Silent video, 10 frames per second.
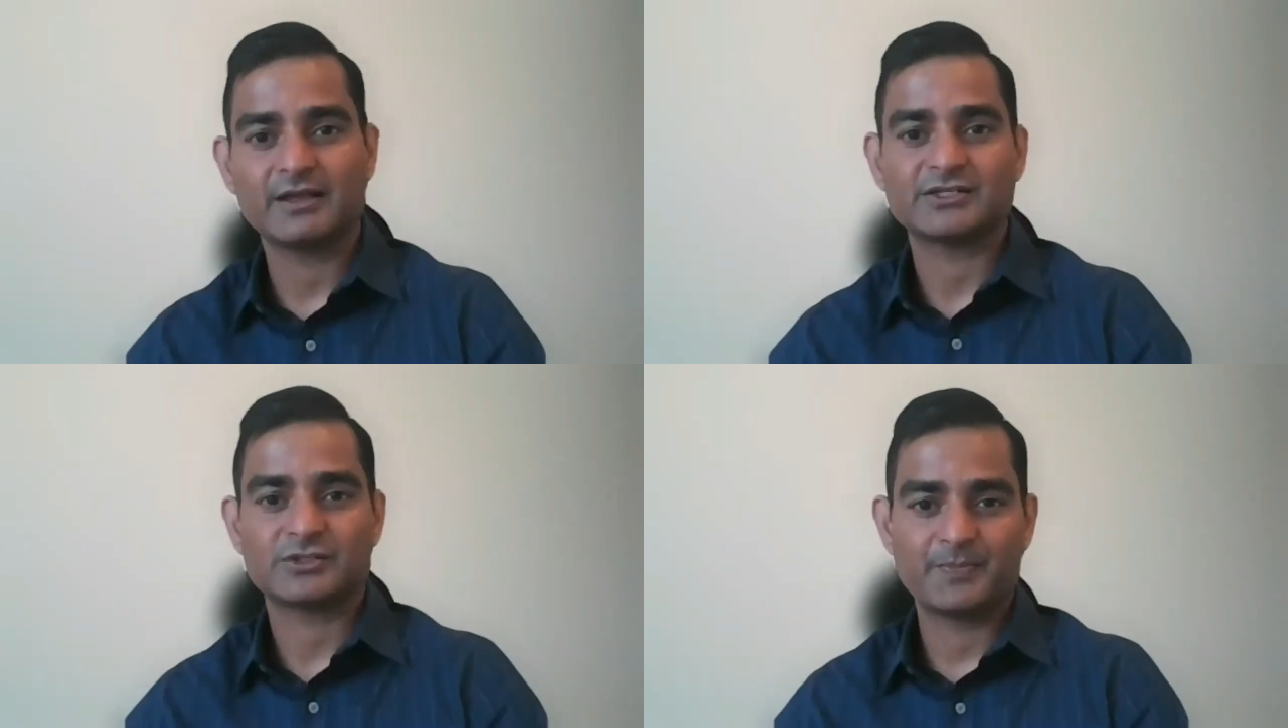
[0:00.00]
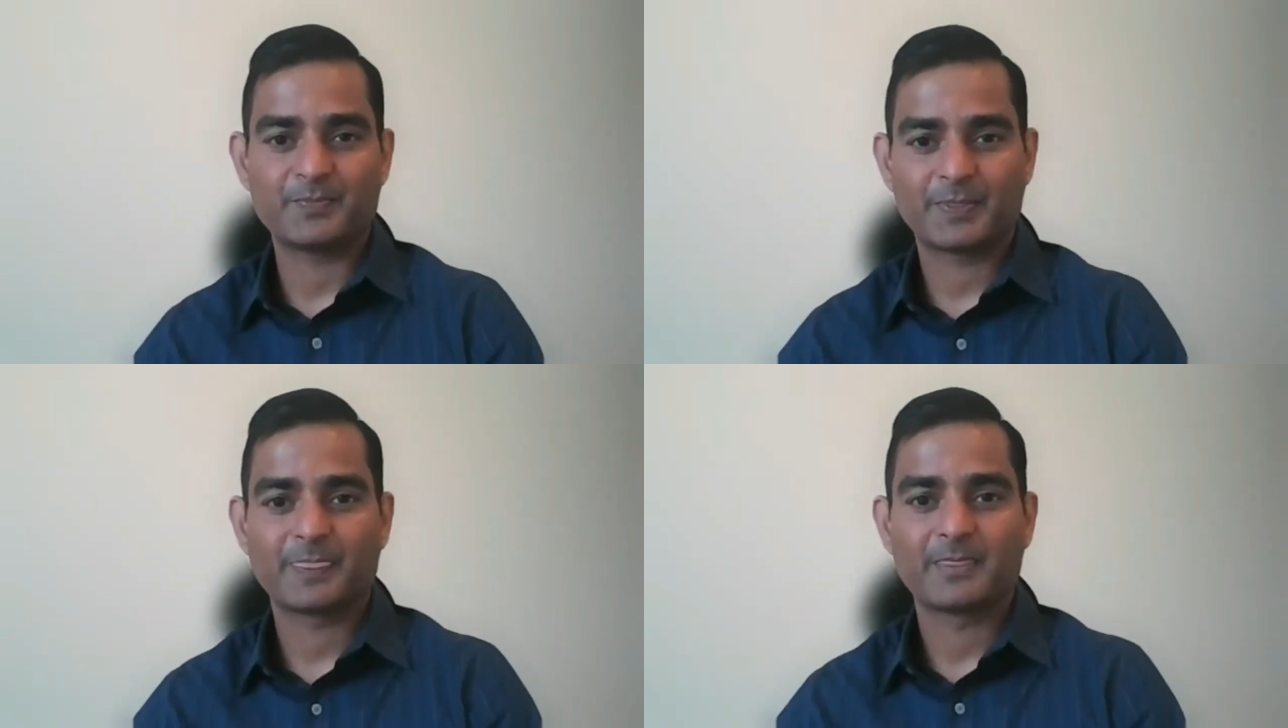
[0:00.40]
extra.
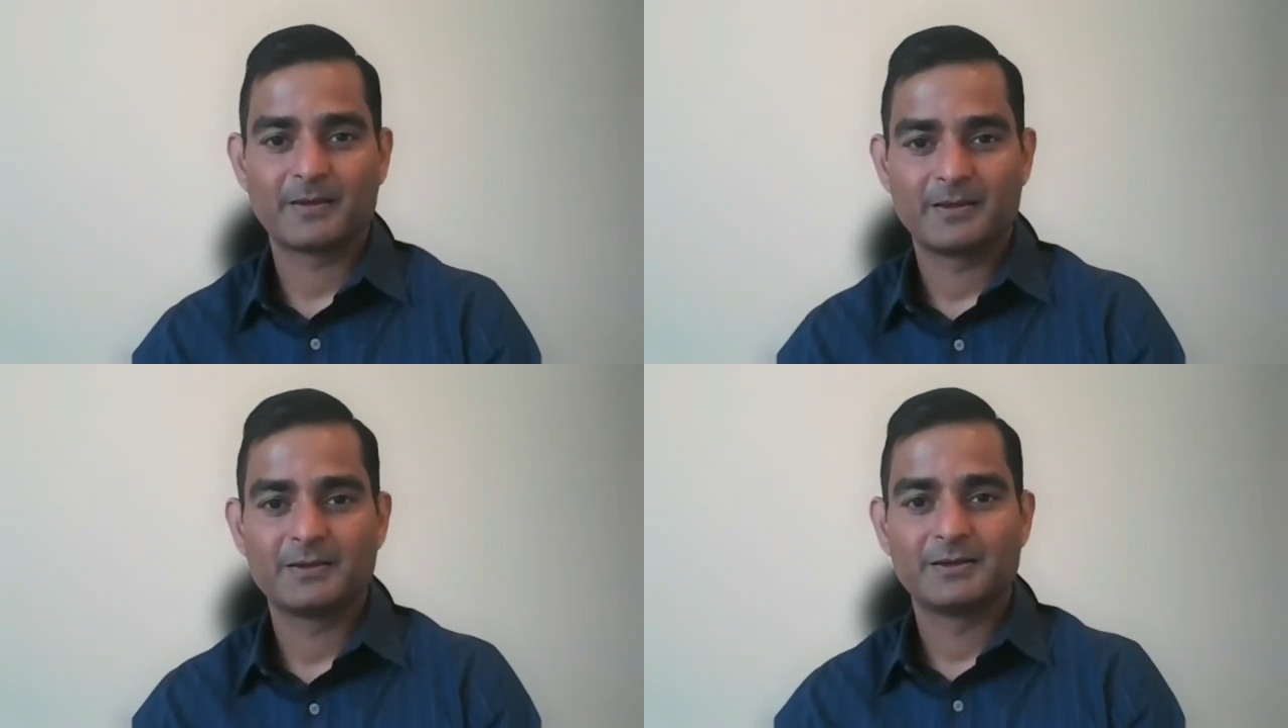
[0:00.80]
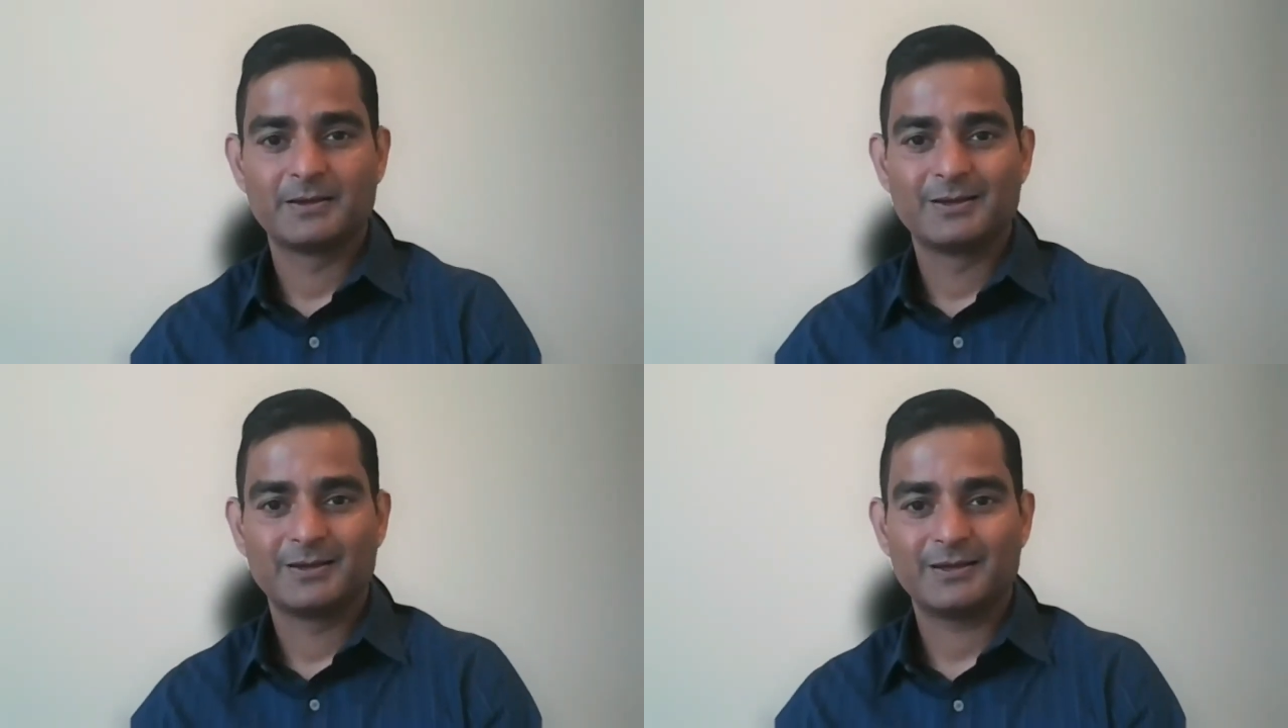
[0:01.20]

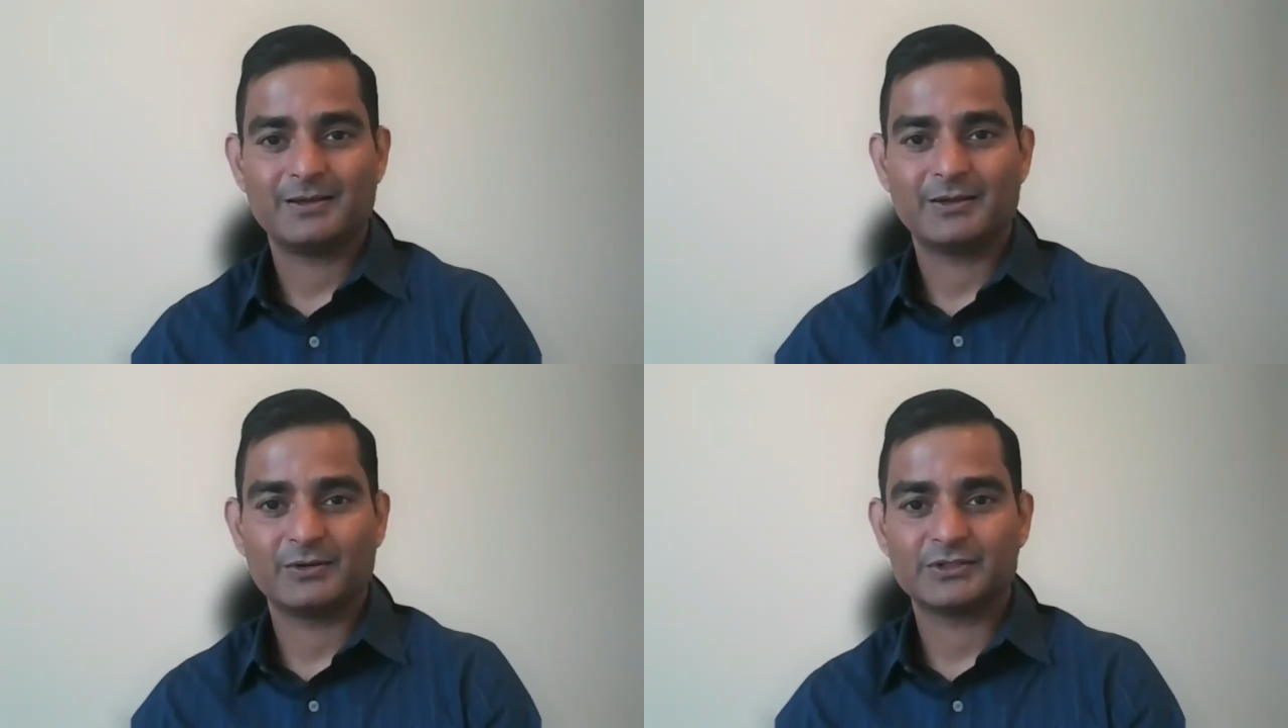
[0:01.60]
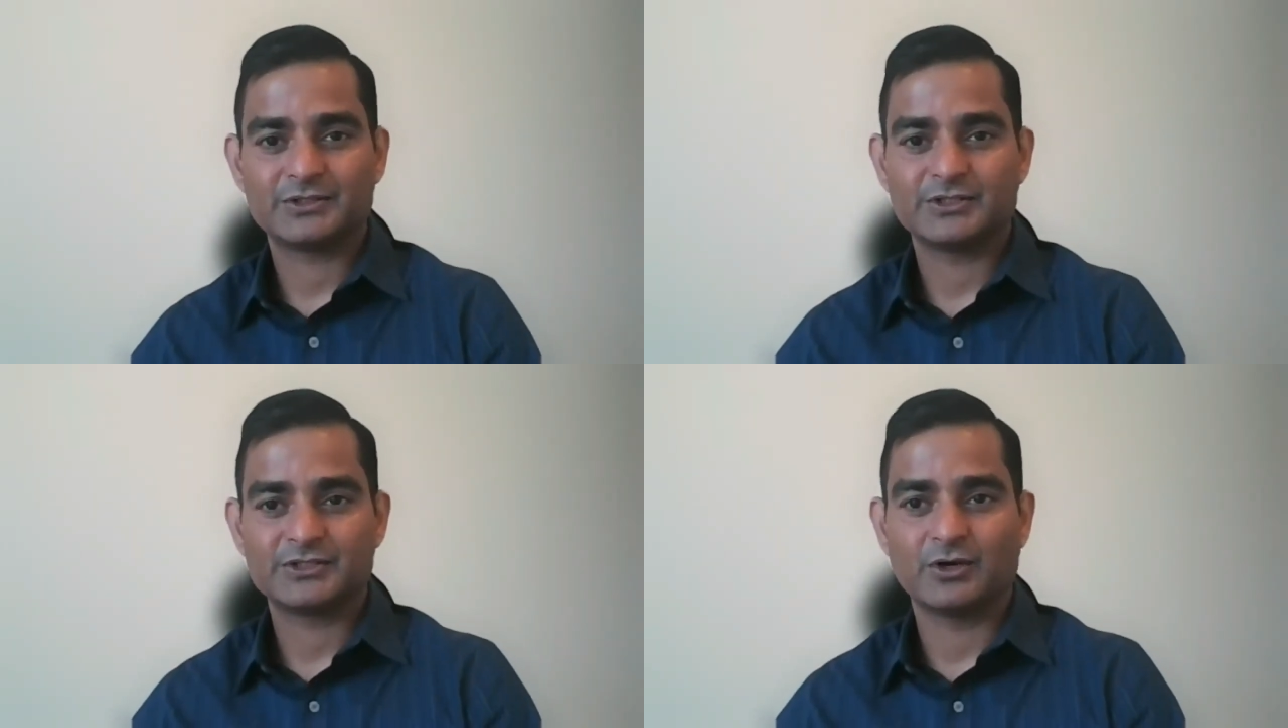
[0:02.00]
You know, it's
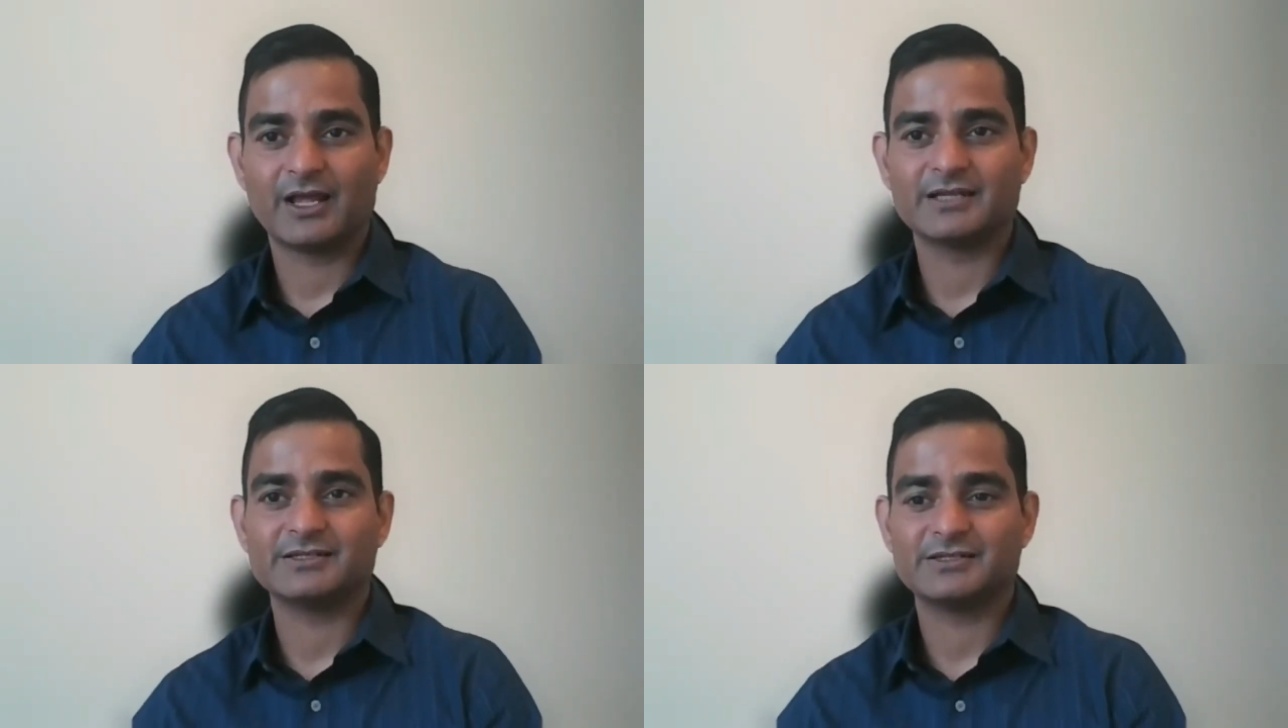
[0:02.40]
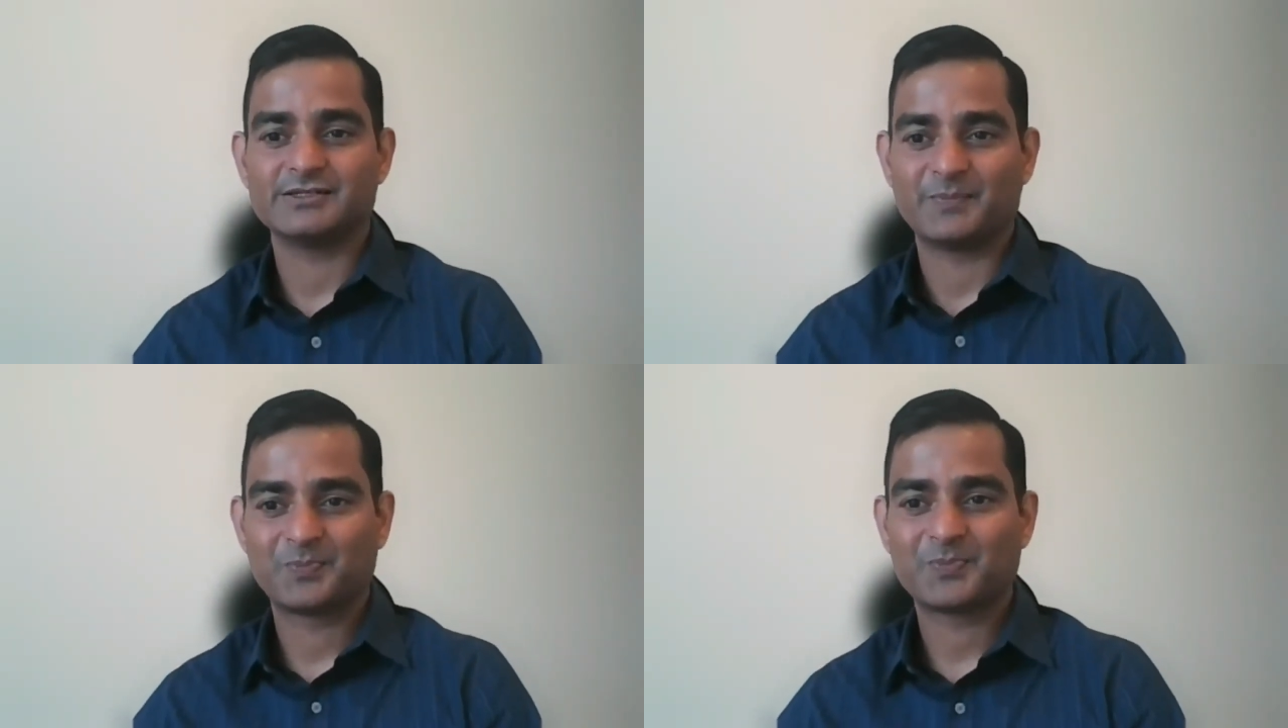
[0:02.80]
just not as easy.